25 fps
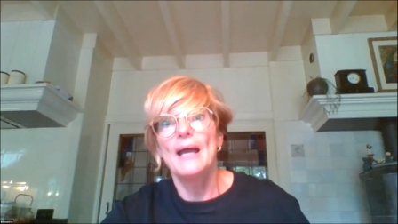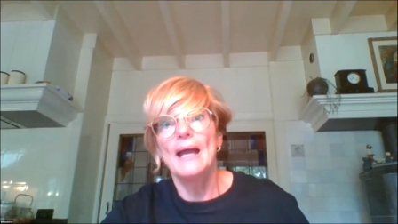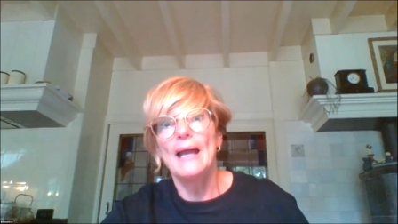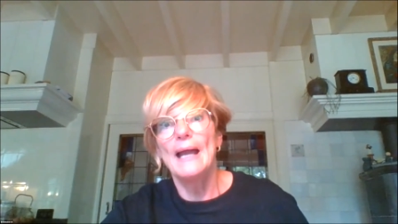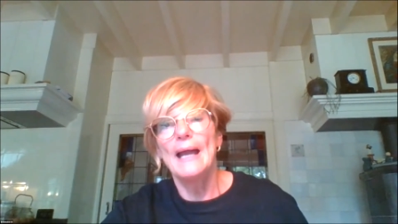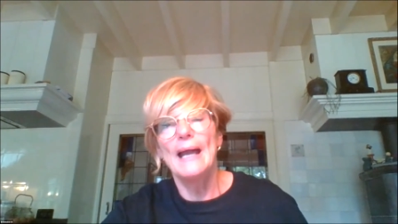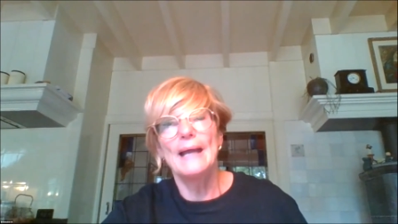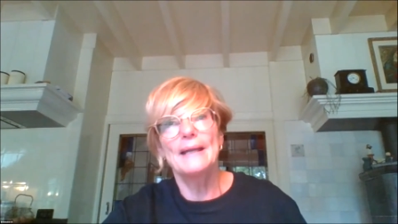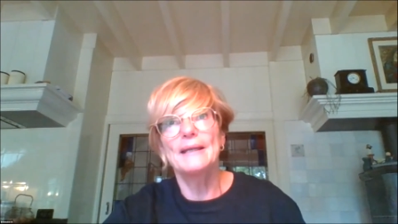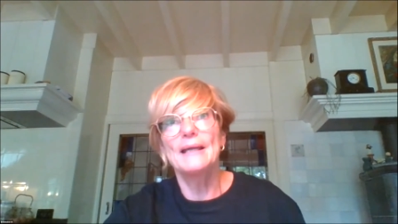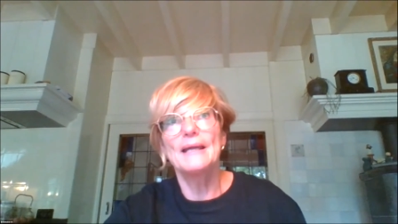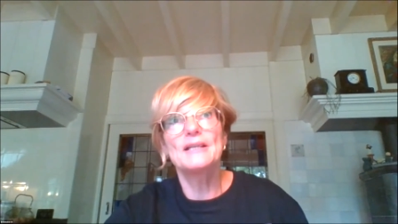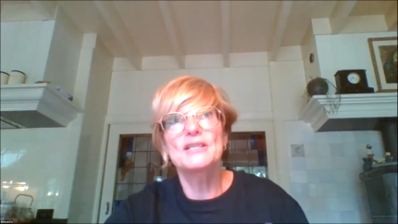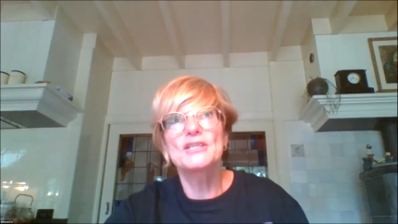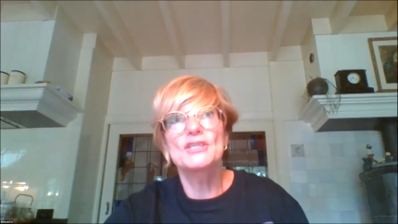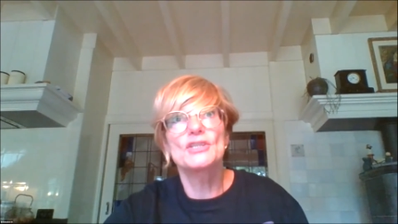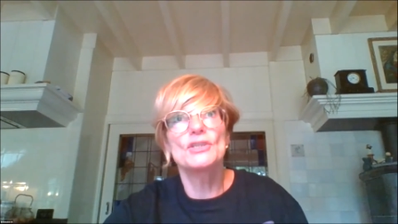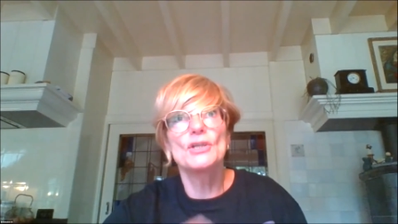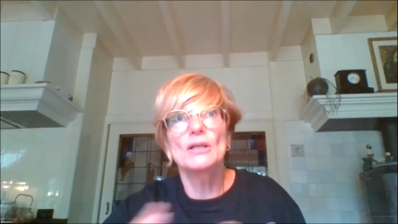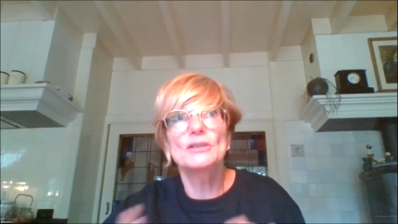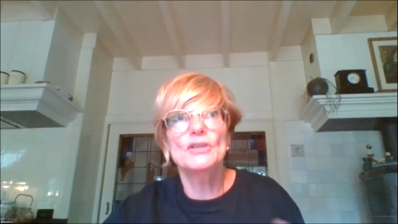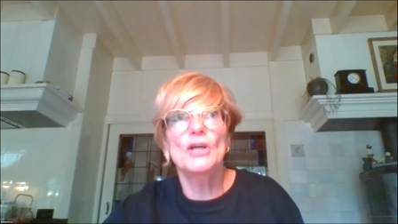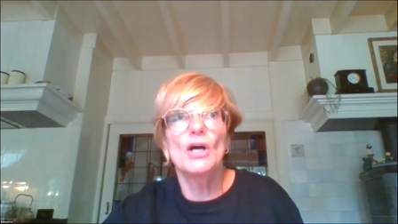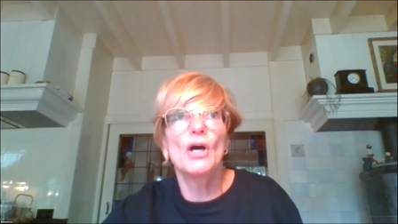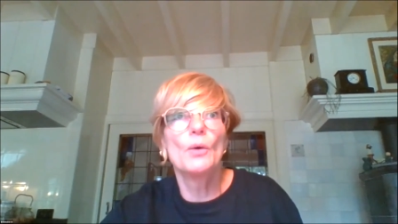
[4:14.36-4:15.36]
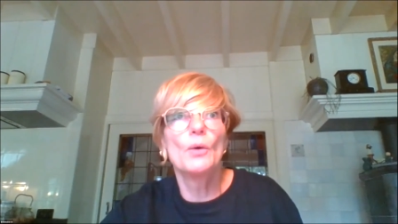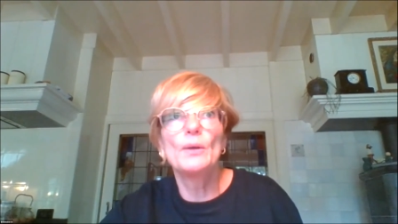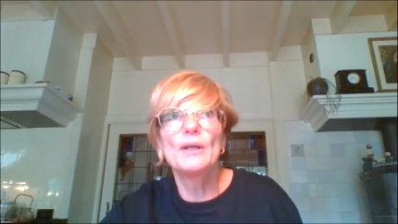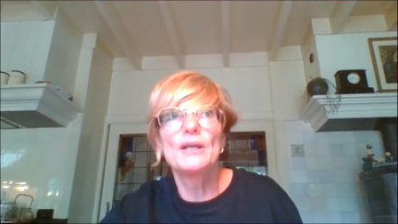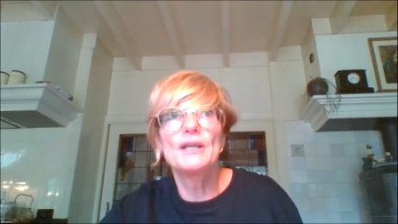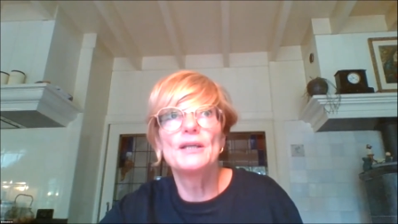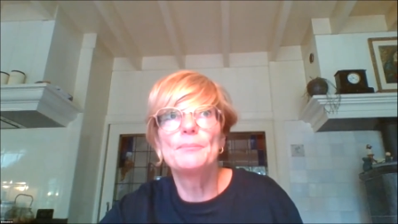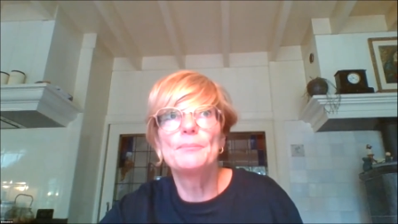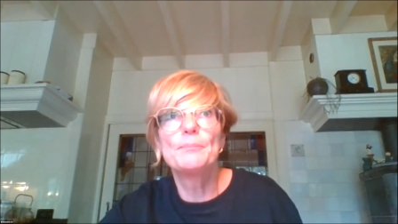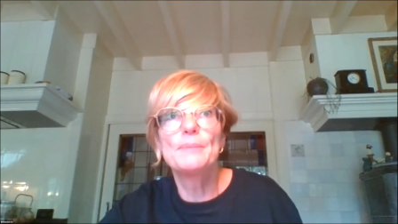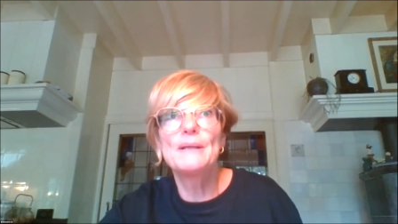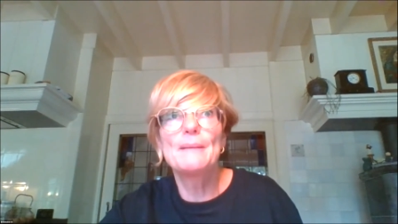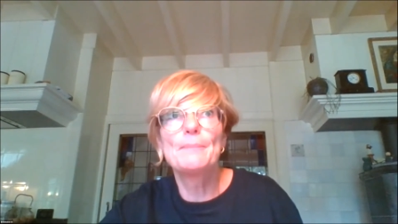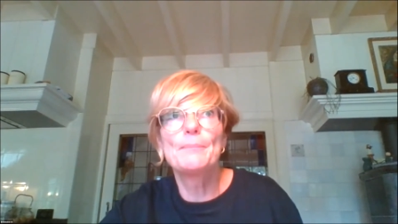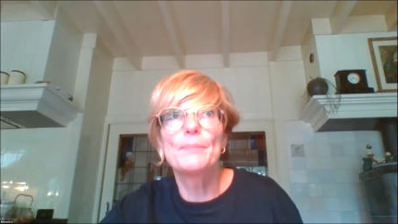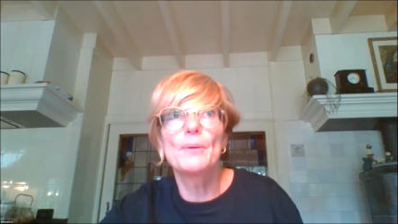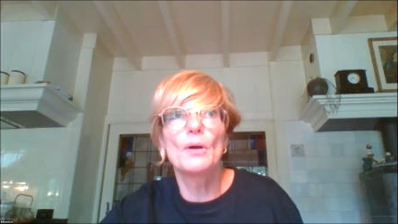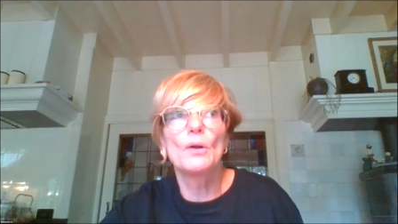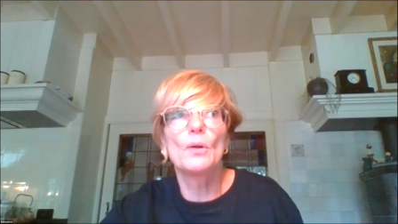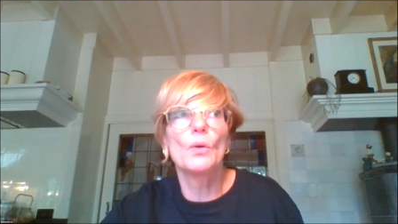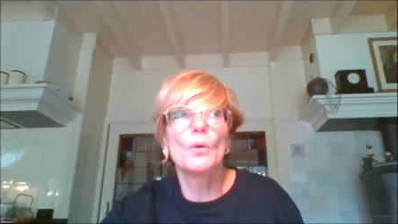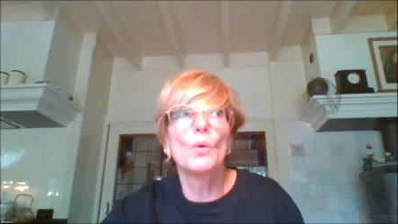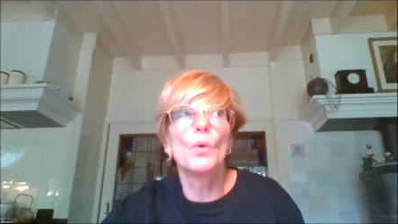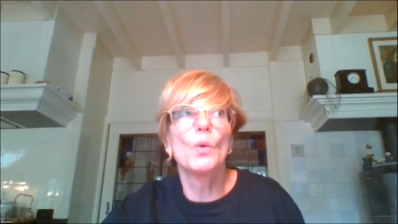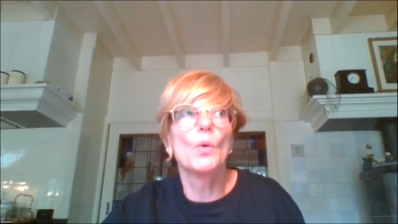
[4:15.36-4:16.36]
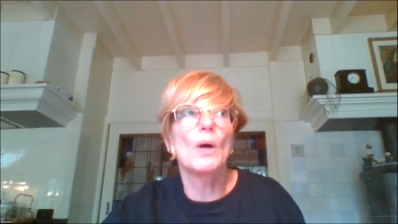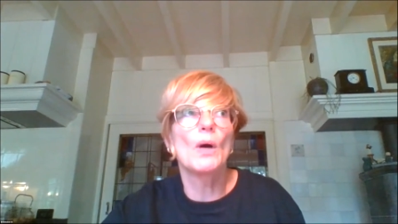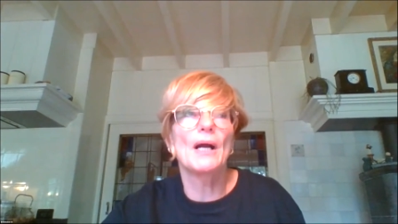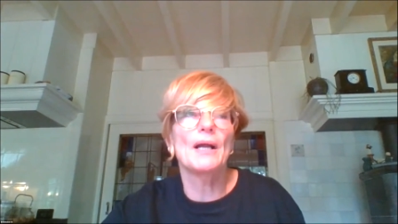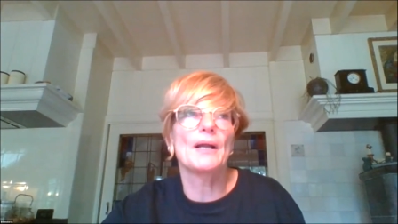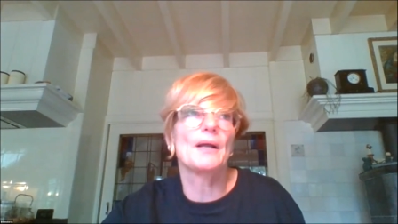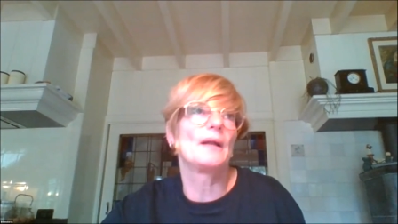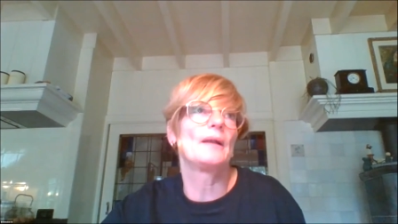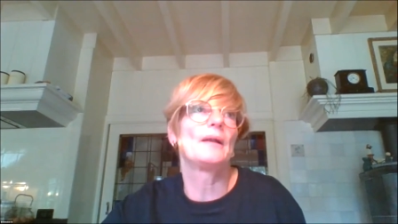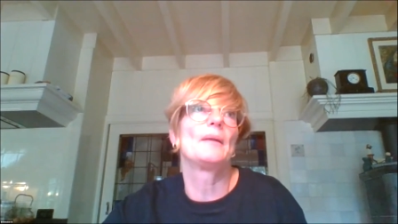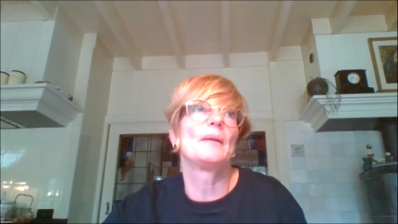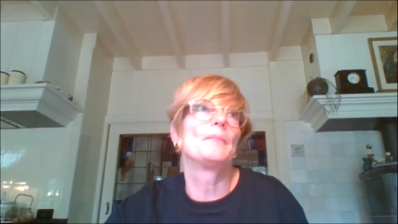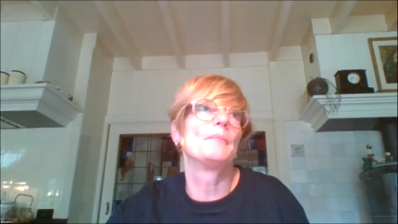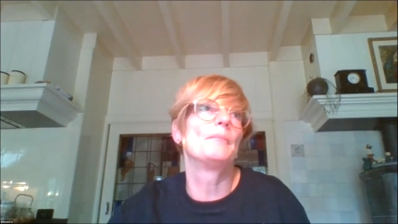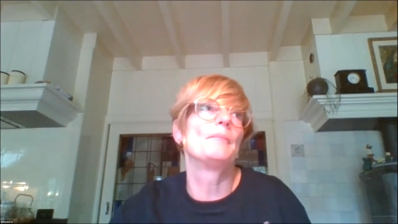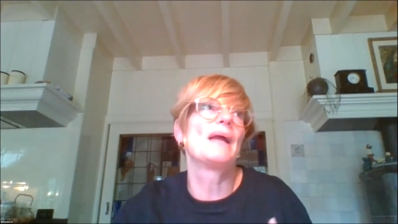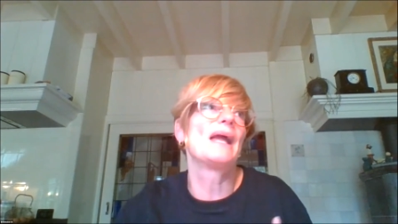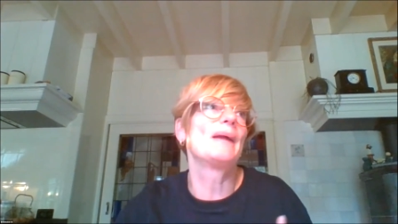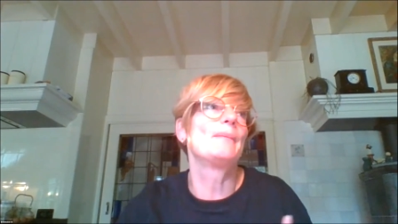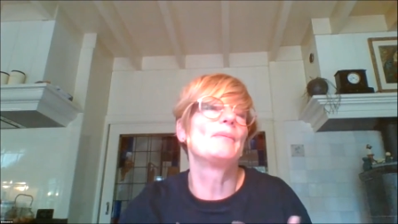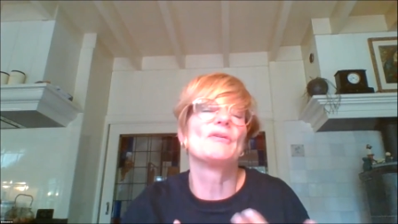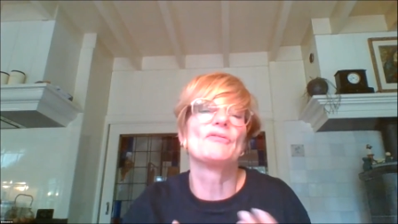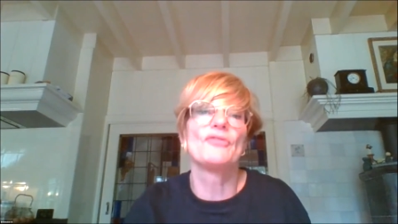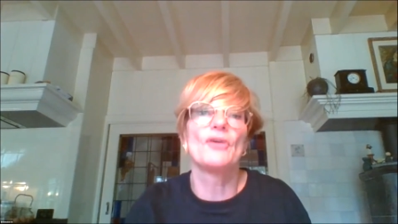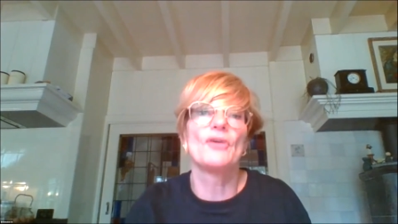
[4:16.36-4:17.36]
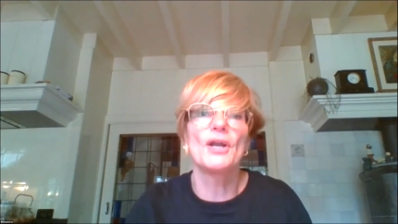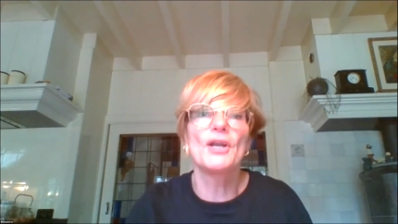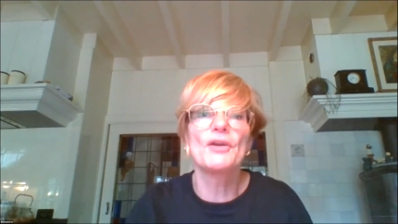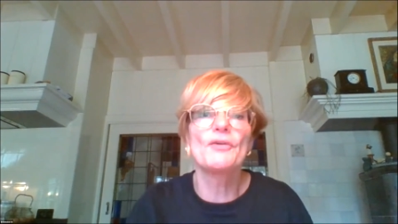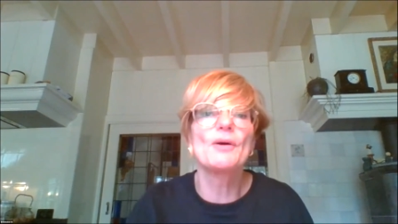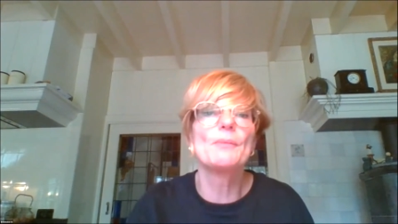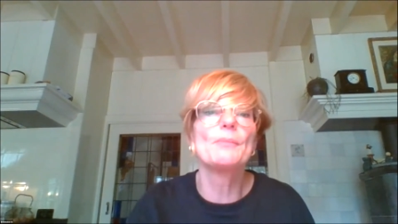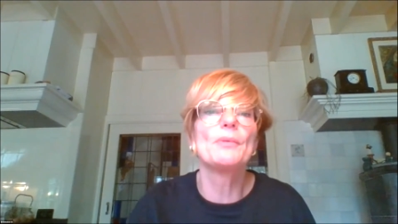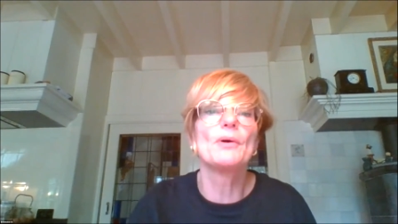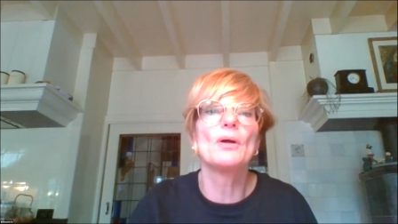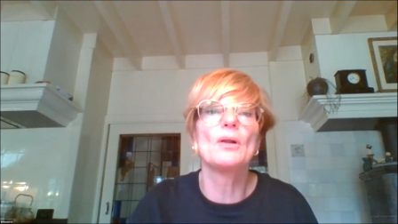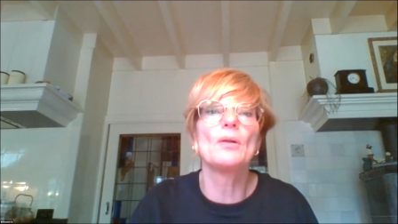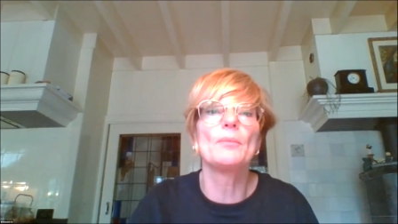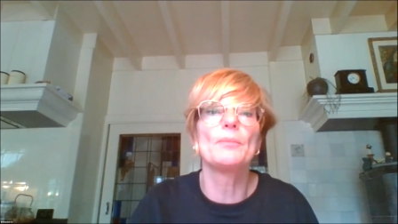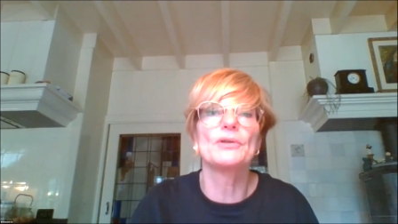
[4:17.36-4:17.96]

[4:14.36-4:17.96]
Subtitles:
And it's not only the people who are maybe vulnerable,